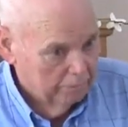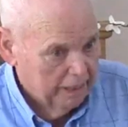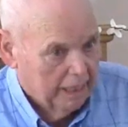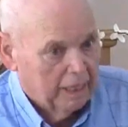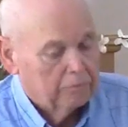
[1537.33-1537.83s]

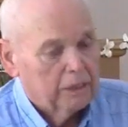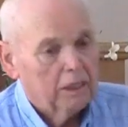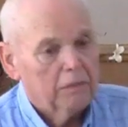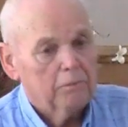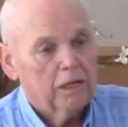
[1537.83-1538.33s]
behind
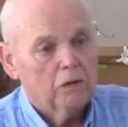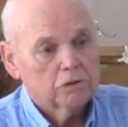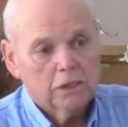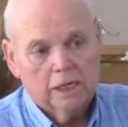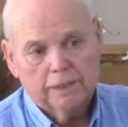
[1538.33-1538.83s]
me,
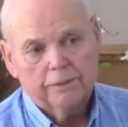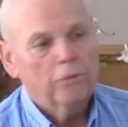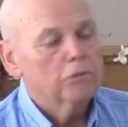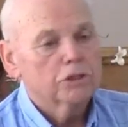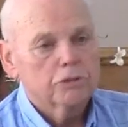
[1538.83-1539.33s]
because I don't
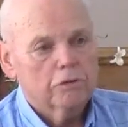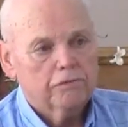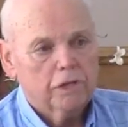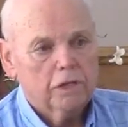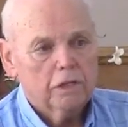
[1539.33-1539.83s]
want to
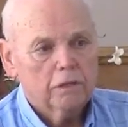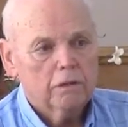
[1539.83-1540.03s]
serve you.